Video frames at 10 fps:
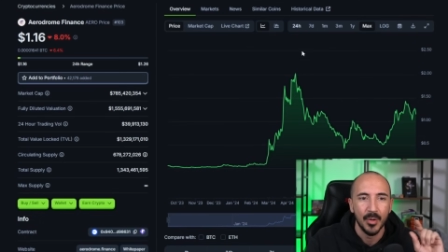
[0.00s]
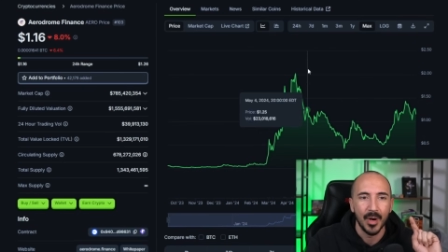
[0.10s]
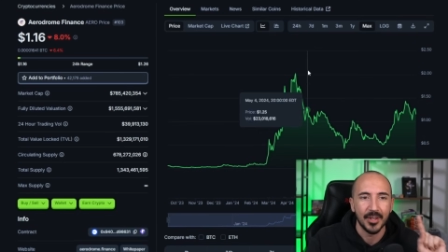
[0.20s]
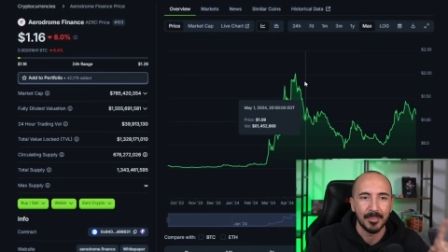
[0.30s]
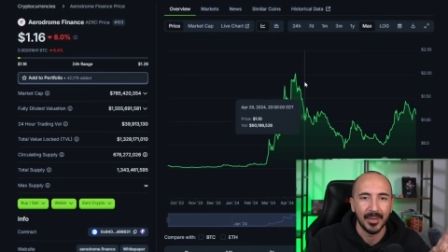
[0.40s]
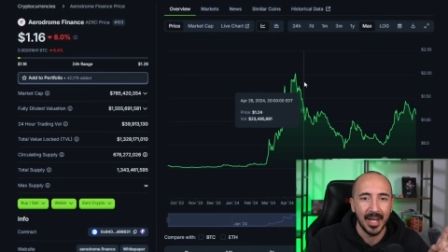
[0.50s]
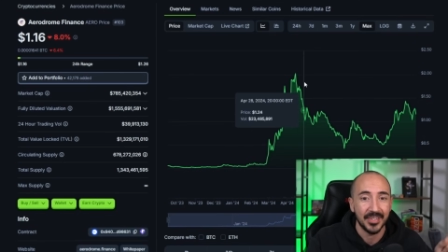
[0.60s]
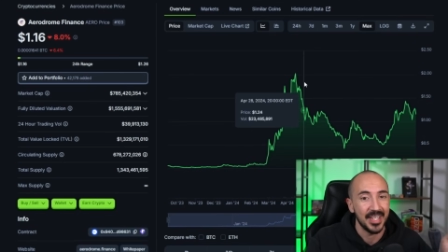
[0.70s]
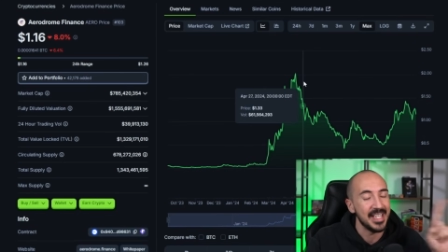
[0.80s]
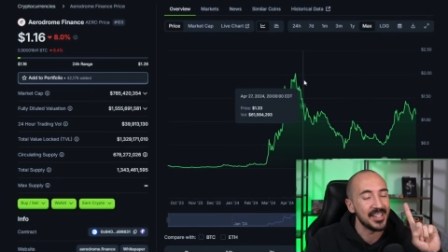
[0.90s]
while the
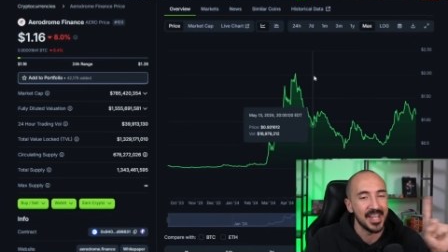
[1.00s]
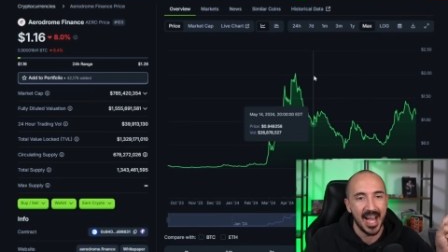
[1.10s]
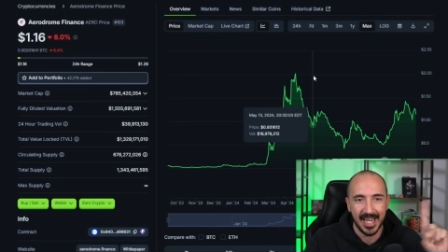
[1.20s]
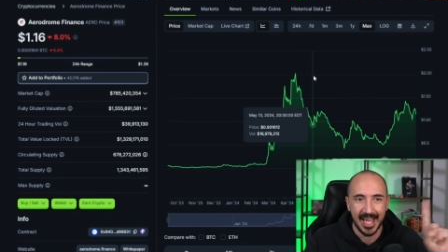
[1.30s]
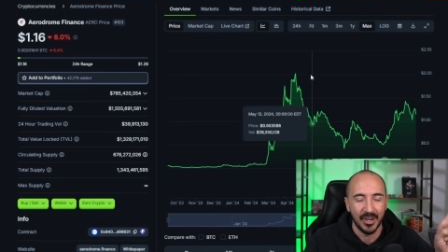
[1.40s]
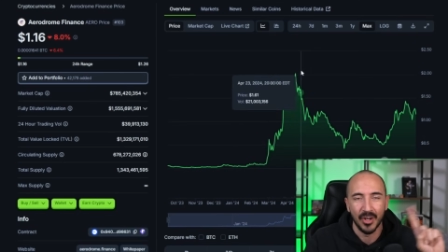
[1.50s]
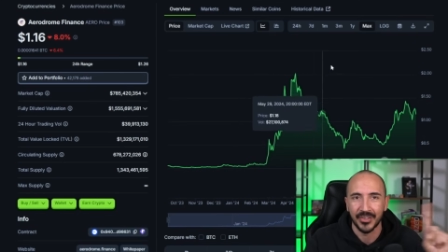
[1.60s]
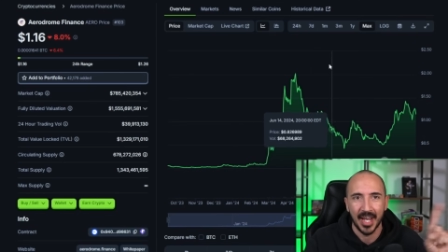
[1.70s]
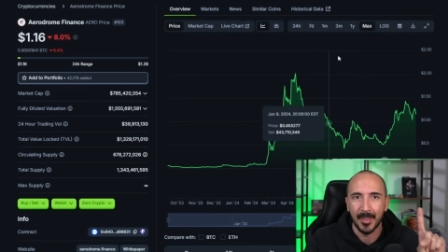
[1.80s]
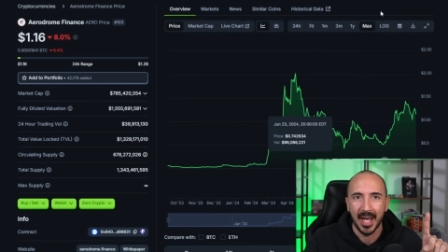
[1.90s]
price is not at
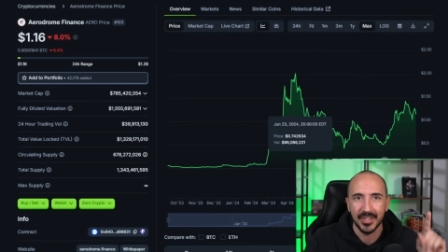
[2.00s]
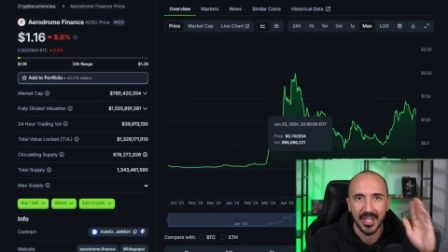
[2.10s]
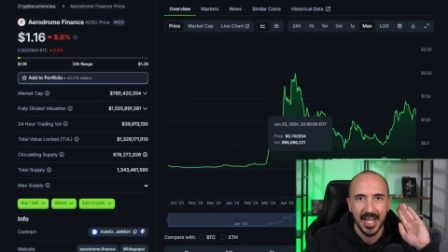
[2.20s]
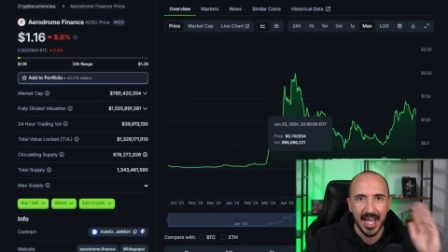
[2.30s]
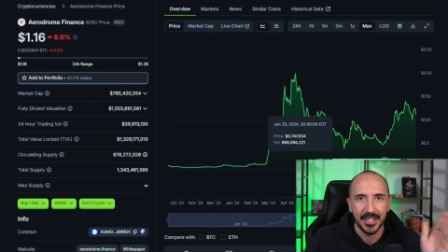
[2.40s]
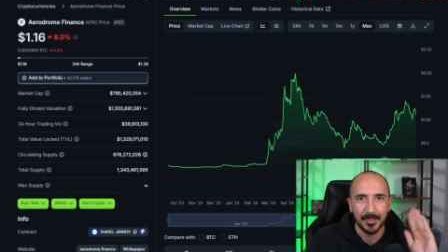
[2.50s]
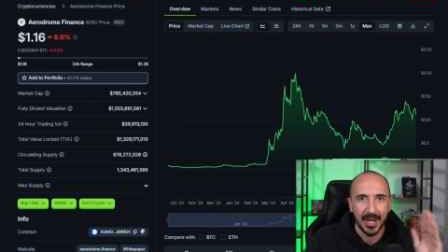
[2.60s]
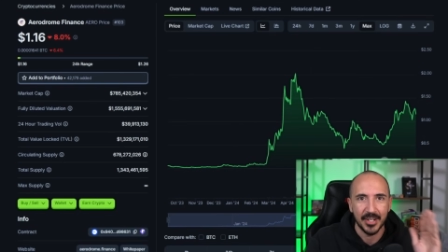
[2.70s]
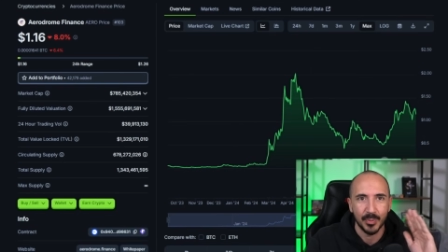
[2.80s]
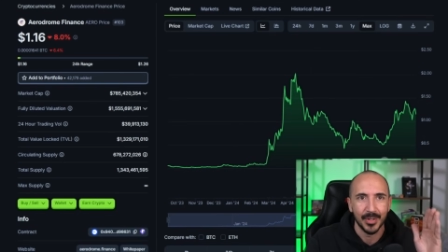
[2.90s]
all-time highs and the
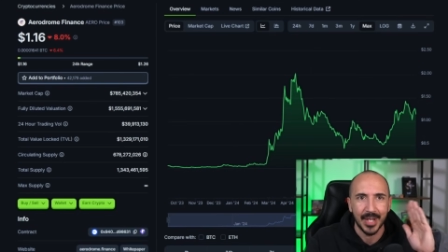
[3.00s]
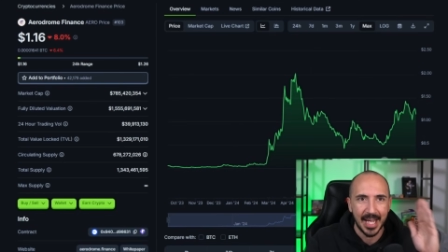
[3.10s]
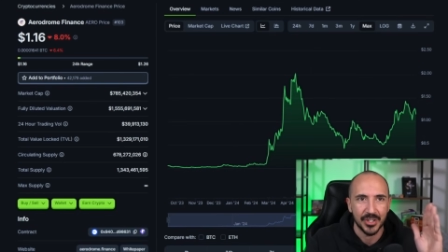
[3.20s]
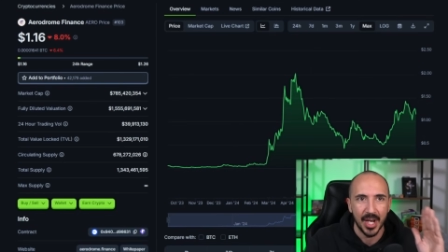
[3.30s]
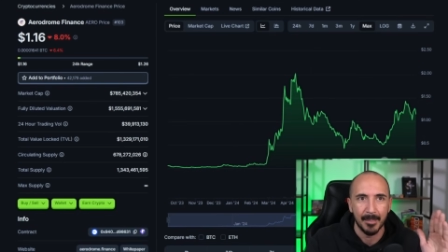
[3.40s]
price will catch up.